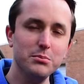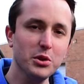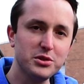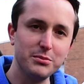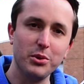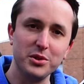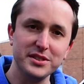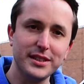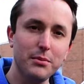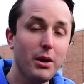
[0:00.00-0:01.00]
most
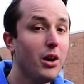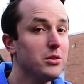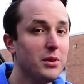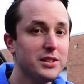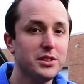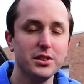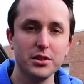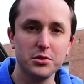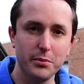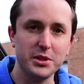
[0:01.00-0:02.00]
important step, otherwise you're
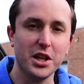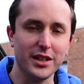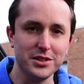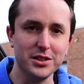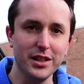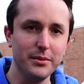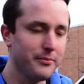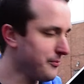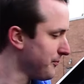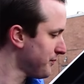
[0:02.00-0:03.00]
gonna trip a check engine light.
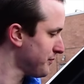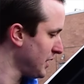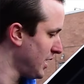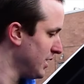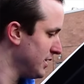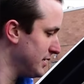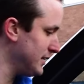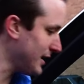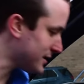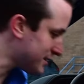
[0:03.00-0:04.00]

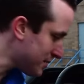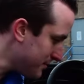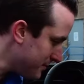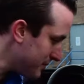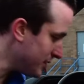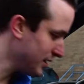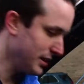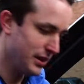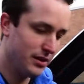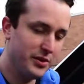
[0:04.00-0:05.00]
Next,
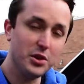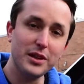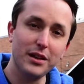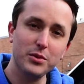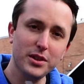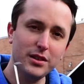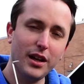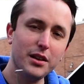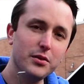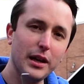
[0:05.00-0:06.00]
if you don't have one,
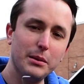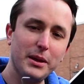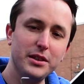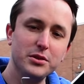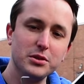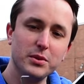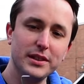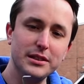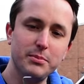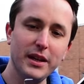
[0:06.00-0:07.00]
highly recommend using one
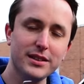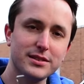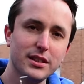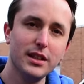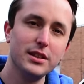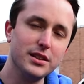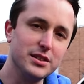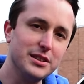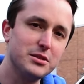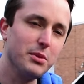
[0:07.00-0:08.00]
of these picks. There's
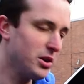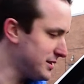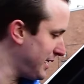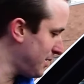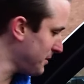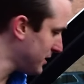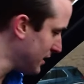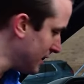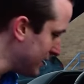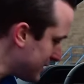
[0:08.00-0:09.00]
a small tab
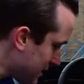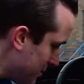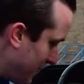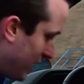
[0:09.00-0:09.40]
that's gonna be